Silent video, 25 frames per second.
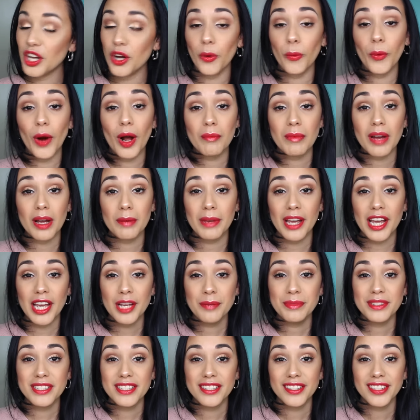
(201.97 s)
Well, my
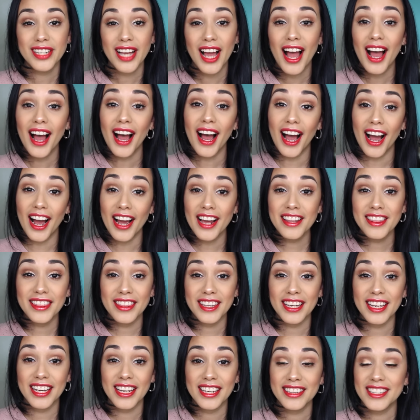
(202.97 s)
babes, I
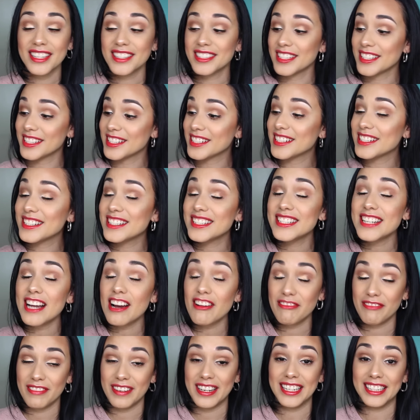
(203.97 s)
think this is
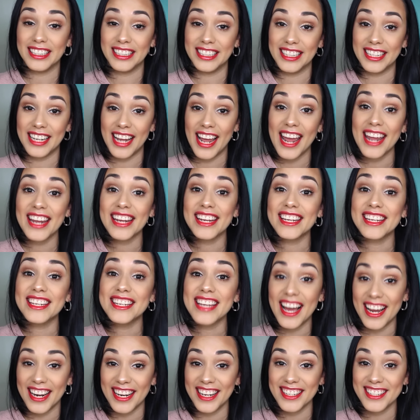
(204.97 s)
definitely a
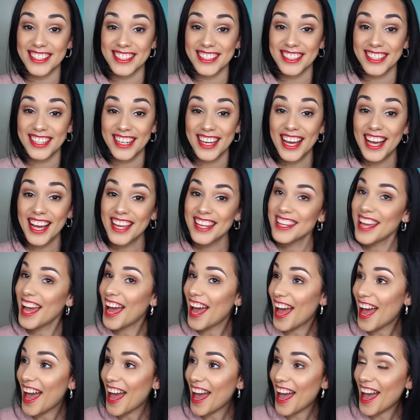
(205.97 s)
get it. Yay!
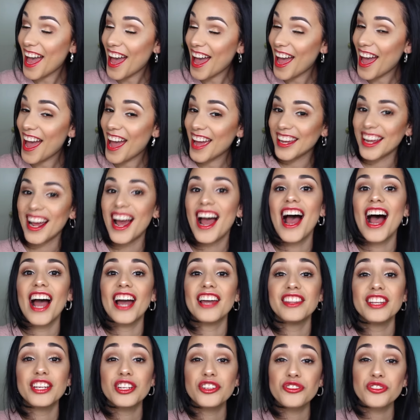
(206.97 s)

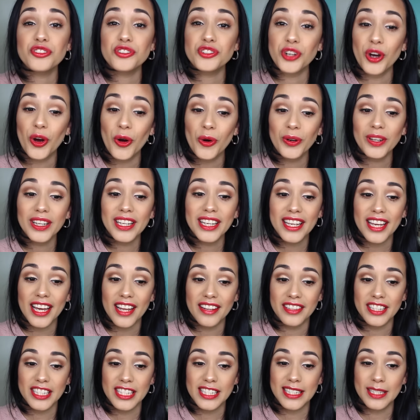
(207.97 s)
I think you should totally
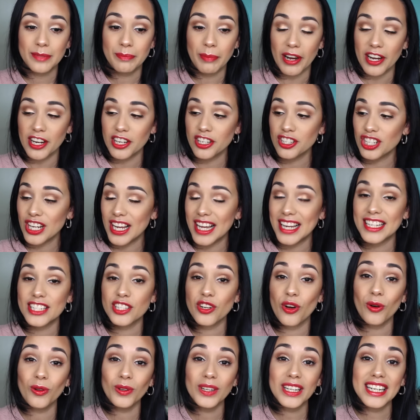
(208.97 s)
get this sponge. It is
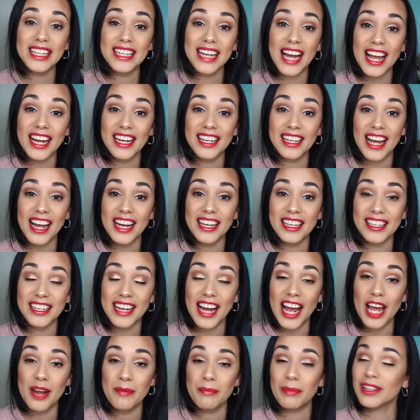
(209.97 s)
only
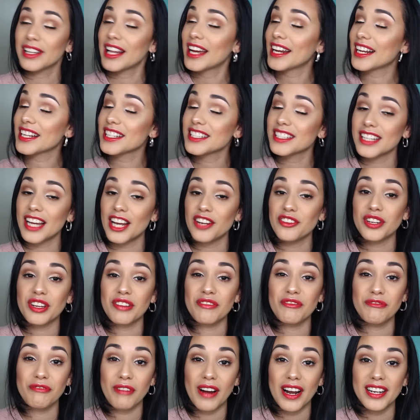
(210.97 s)
$9.99, but like I said, you
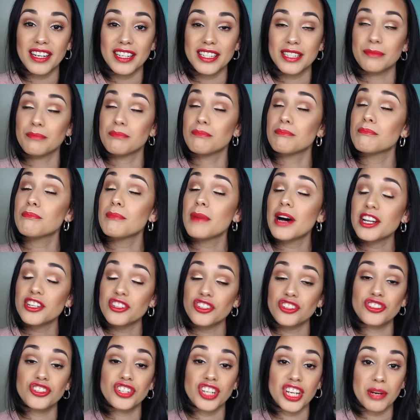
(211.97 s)
can find this
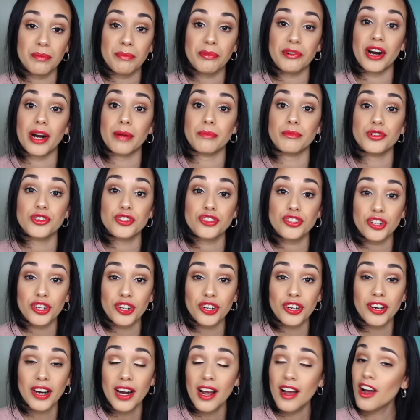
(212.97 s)
much cheaper, I'm
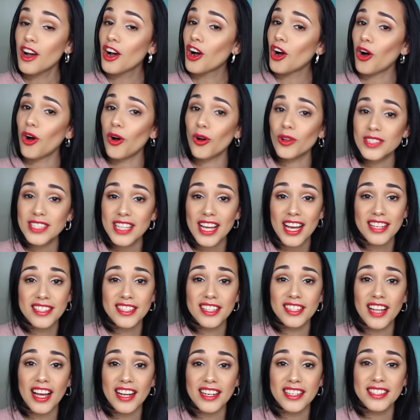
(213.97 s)
sure. Ulta has
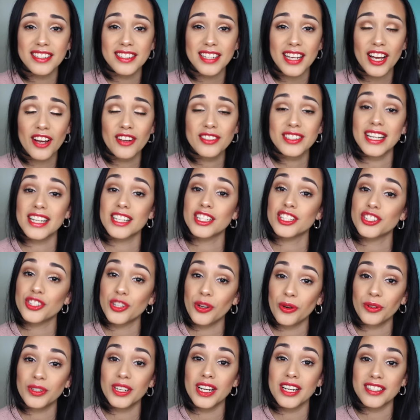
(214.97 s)
a lot of sales, and
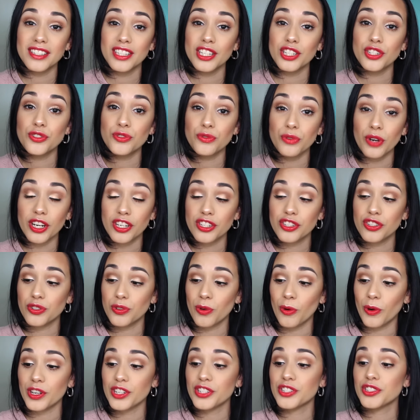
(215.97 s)
so does the drugstore.